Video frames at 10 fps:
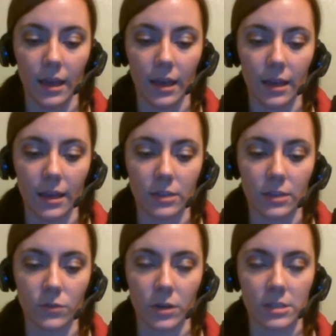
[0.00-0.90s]
as
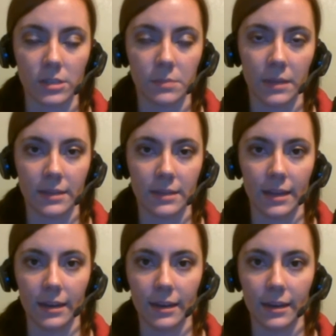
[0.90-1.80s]
far as
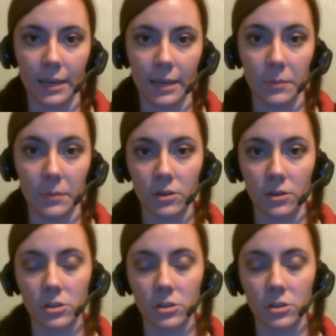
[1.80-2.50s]
maintaining and keeping your